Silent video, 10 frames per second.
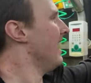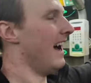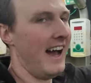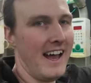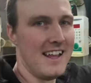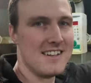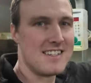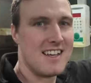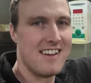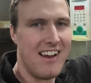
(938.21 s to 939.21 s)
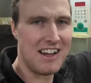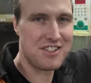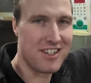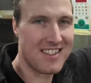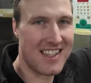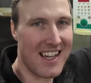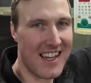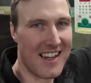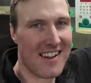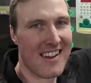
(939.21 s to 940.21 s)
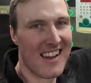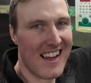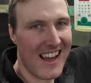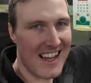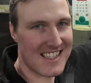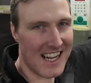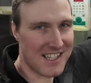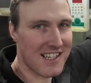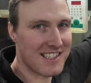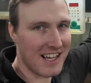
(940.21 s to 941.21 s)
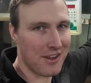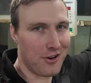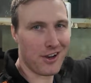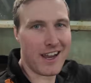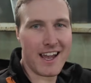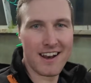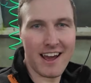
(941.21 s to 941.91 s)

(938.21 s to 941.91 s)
and as you can see, it's actually see-through again.